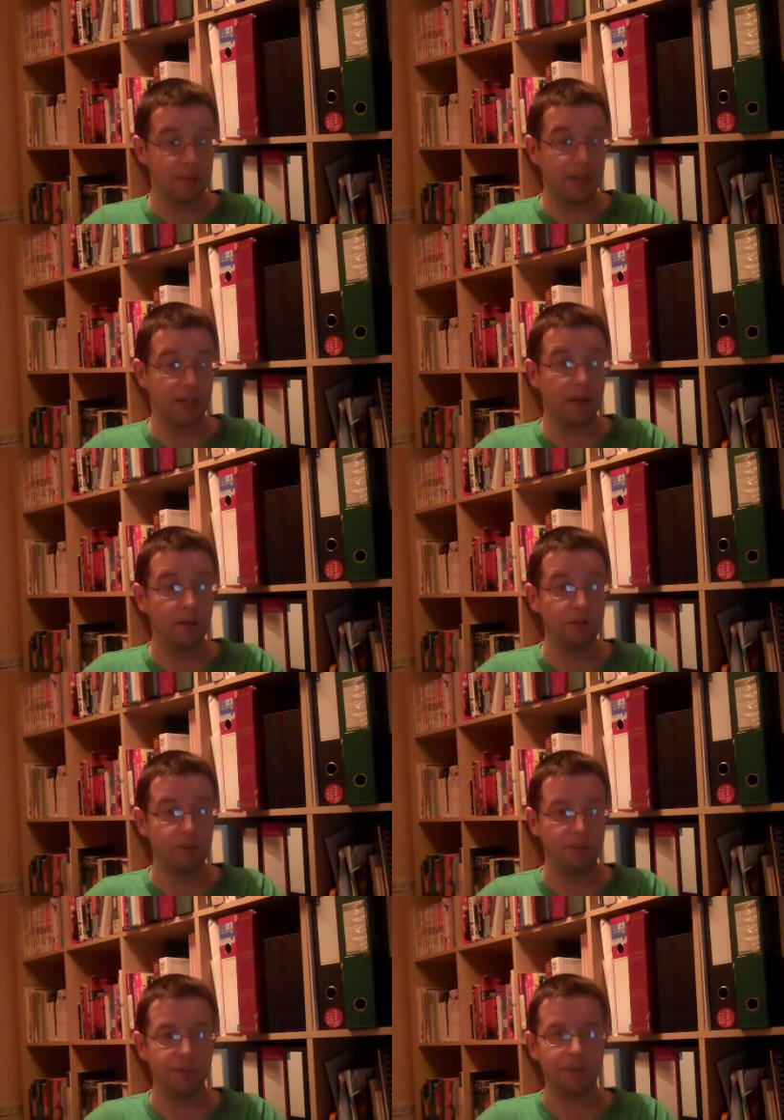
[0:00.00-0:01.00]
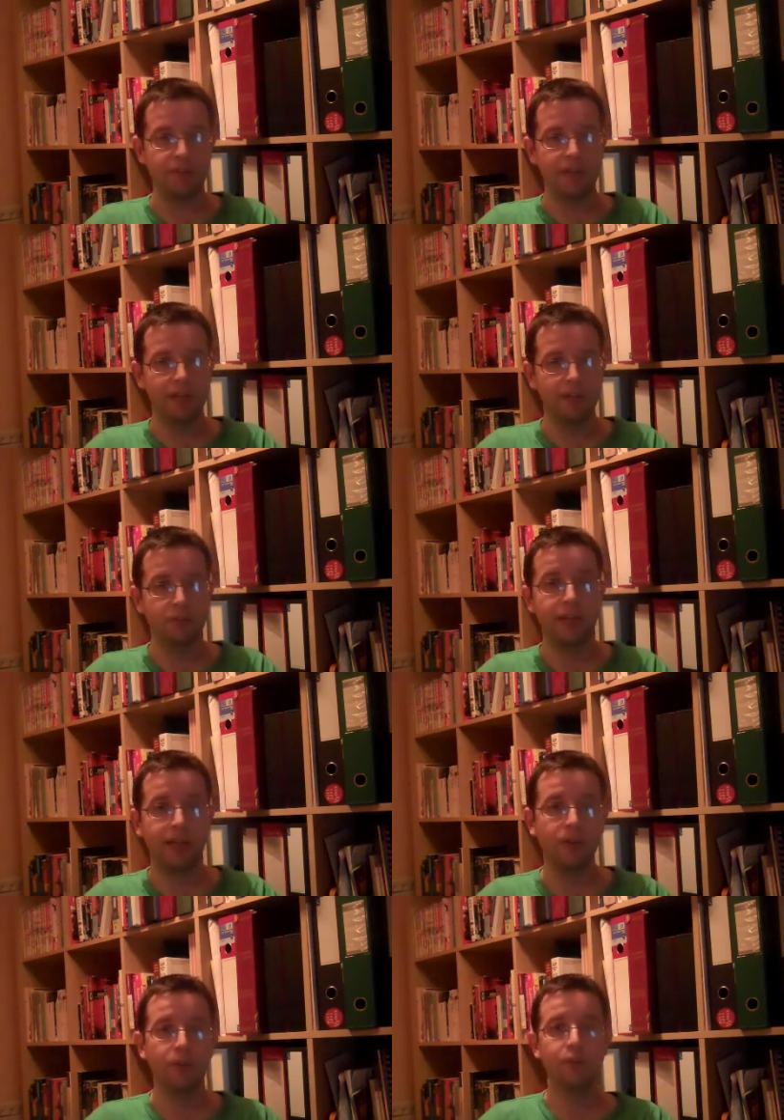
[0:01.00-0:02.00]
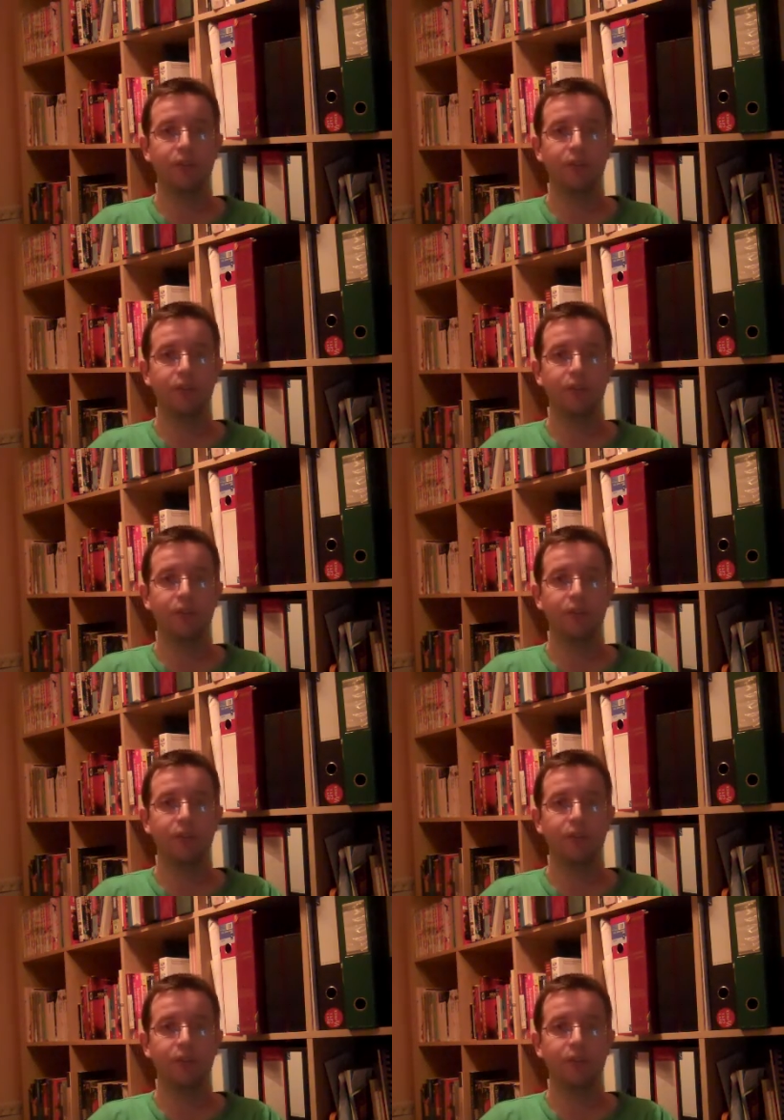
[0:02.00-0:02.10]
encouraged to investigate new technology.